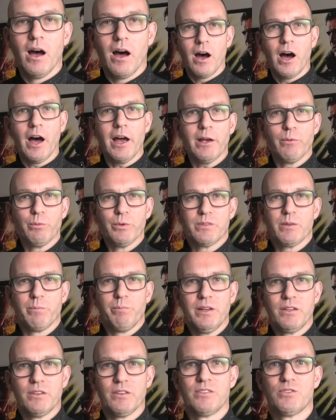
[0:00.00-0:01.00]
I was a
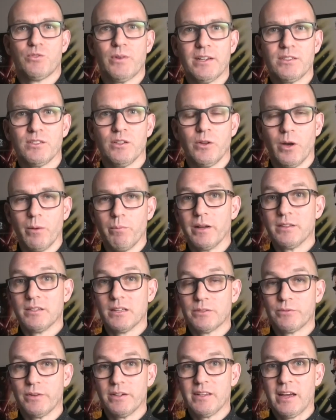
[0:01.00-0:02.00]
bit distracted on my
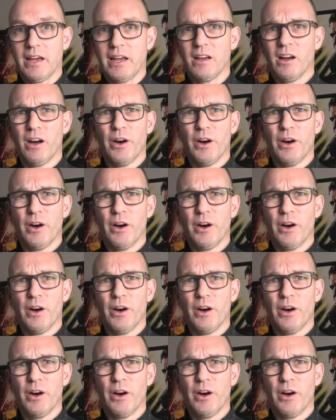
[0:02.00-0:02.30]
delivery day.